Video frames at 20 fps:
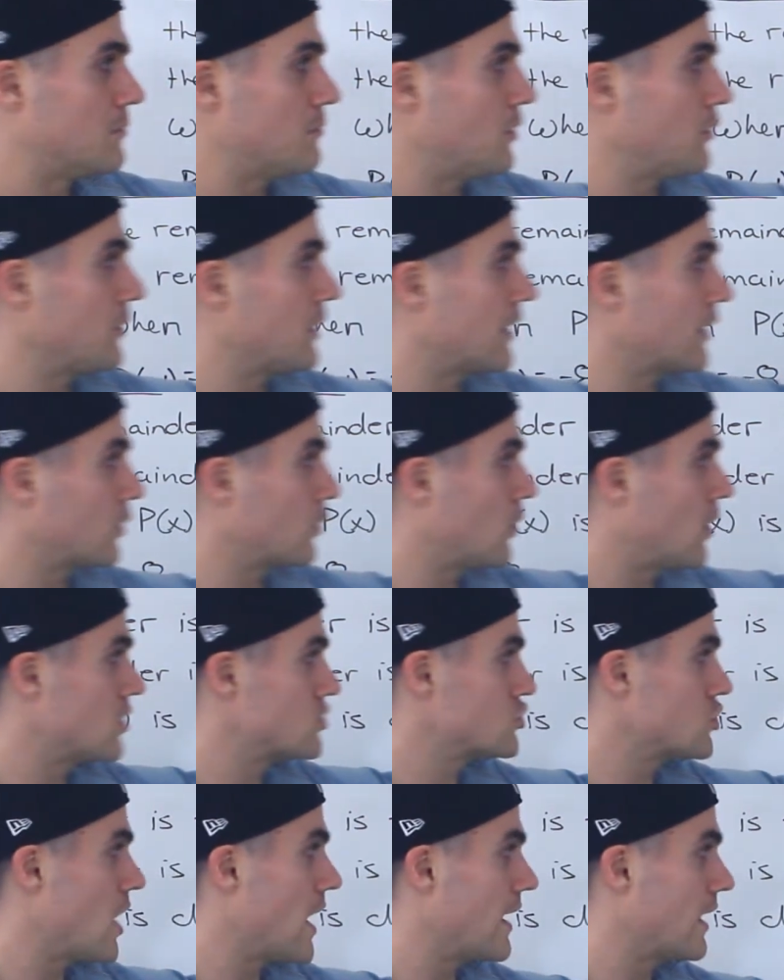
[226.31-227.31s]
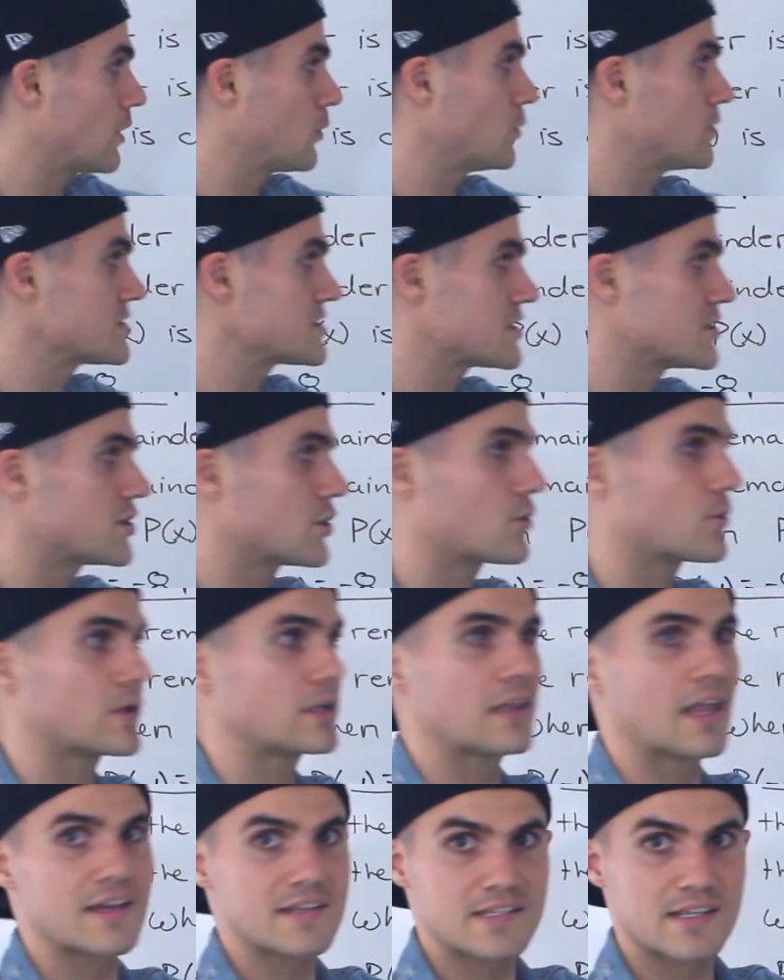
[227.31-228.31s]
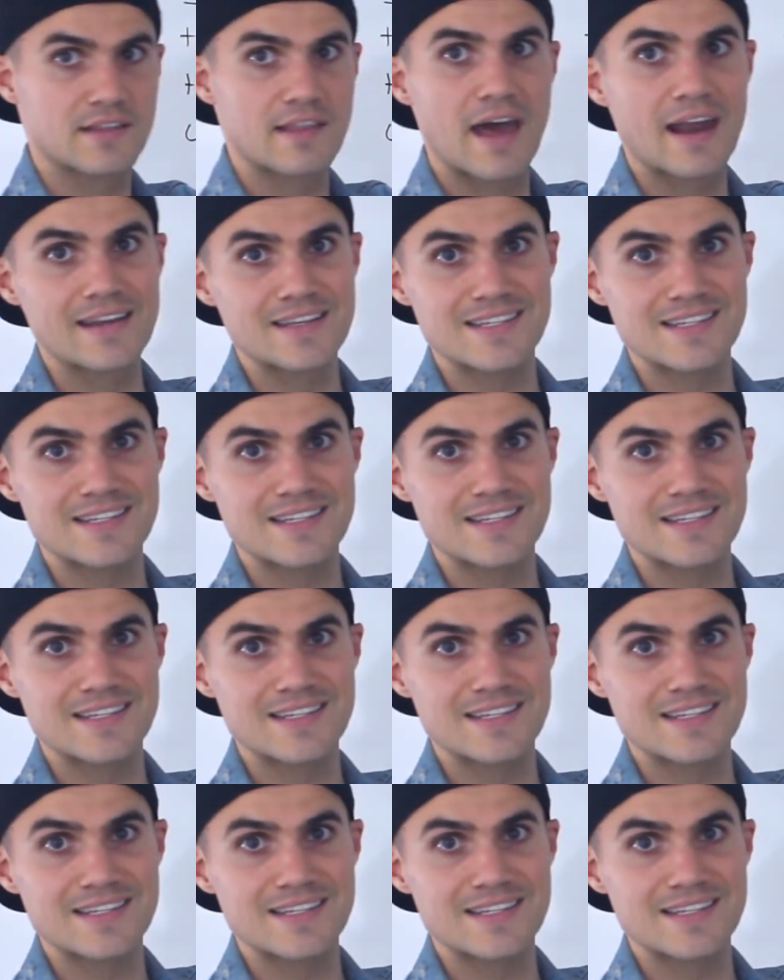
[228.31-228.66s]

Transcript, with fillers: but we got a quadratic. What's a degree less than that?